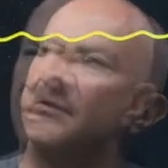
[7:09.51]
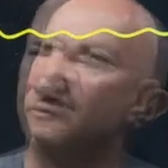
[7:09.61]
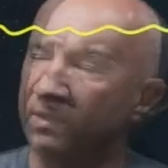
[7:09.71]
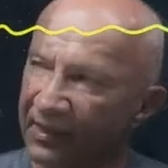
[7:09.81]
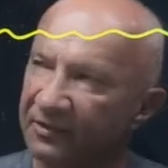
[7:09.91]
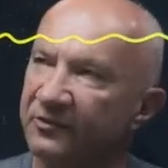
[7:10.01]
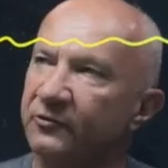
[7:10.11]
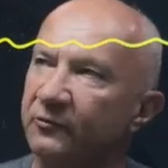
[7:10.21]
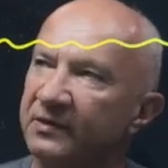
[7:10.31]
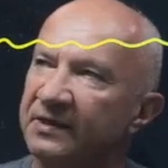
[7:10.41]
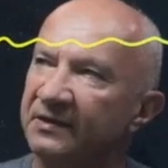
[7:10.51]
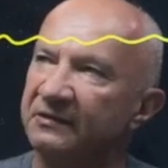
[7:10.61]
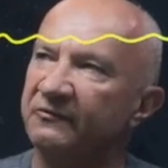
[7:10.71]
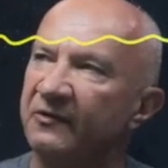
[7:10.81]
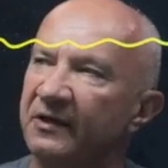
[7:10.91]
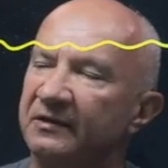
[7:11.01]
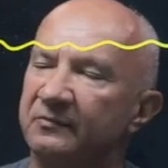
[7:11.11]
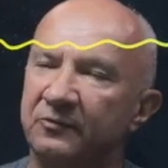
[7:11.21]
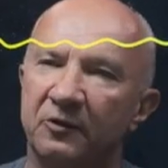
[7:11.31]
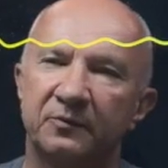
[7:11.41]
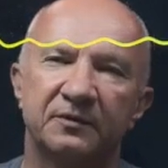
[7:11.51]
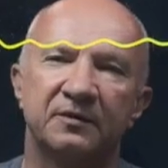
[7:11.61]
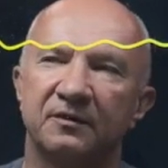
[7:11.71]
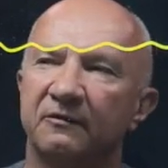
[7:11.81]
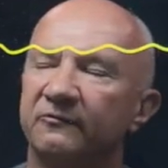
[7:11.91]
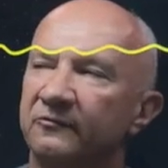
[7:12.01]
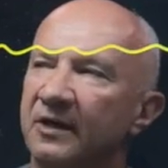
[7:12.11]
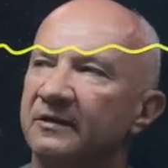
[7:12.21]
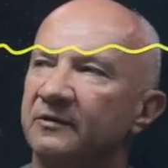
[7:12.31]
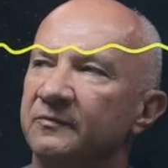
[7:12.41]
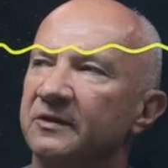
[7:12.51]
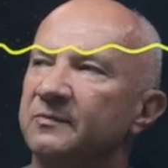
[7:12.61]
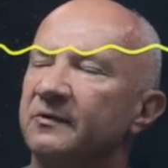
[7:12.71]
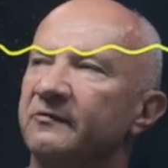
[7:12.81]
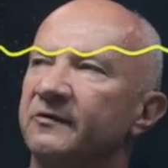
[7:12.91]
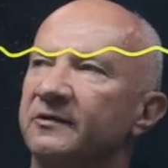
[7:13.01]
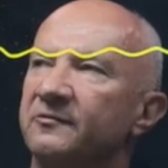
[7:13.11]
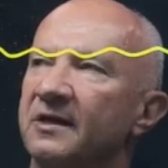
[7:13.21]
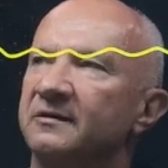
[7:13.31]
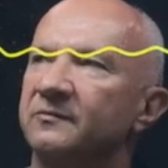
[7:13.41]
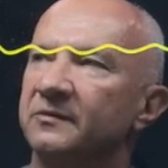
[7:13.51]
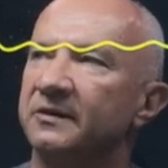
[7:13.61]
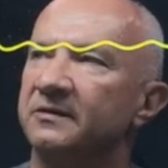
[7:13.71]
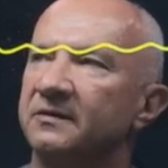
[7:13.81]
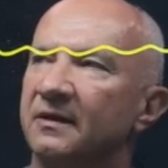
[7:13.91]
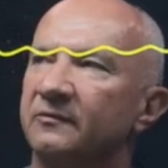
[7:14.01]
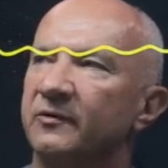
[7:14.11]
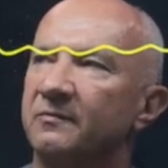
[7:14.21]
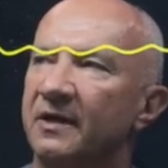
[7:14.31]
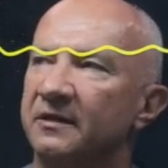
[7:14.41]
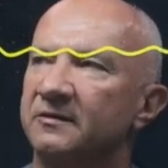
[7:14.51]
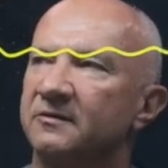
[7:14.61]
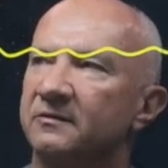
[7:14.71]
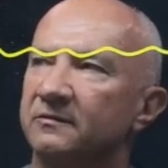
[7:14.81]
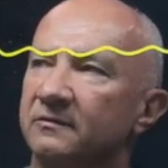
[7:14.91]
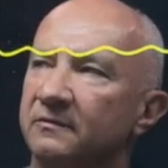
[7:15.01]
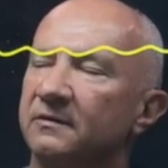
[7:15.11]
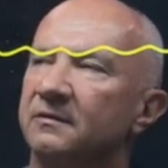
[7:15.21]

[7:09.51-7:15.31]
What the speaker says: Well, that's true. We satisfy the property of randomness, perfect randomness, and we managed to